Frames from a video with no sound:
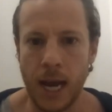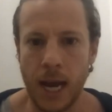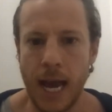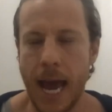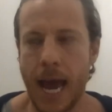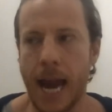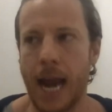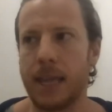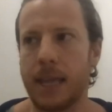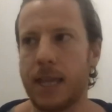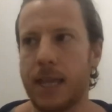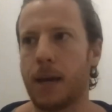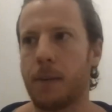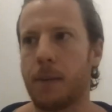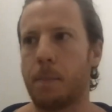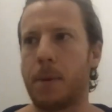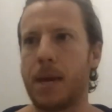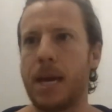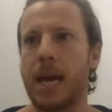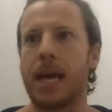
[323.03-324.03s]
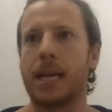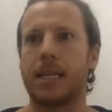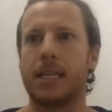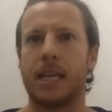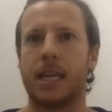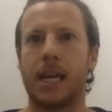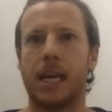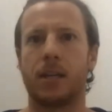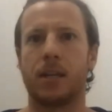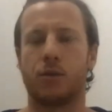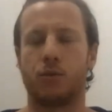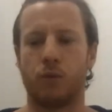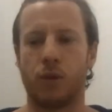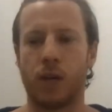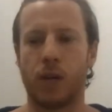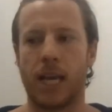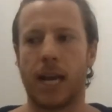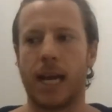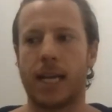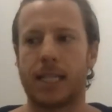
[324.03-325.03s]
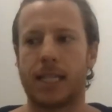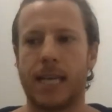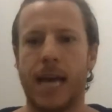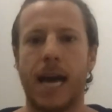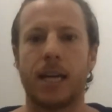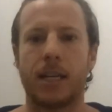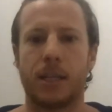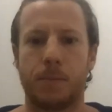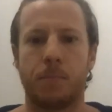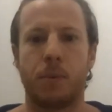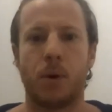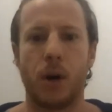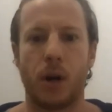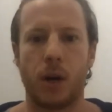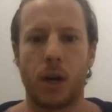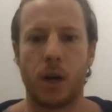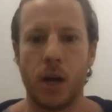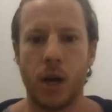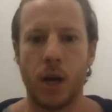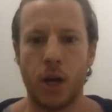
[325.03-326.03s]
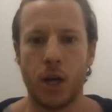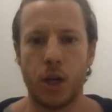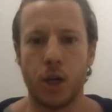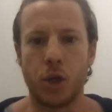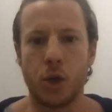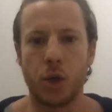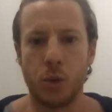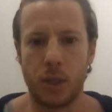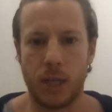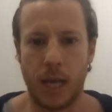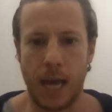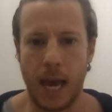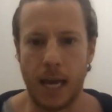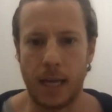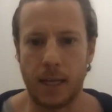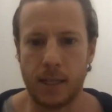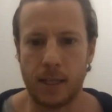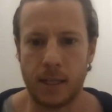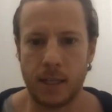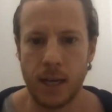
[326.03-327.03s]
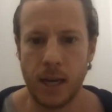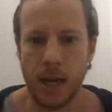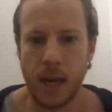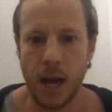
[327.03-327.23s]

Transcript: And I think BNT is really a textbook use case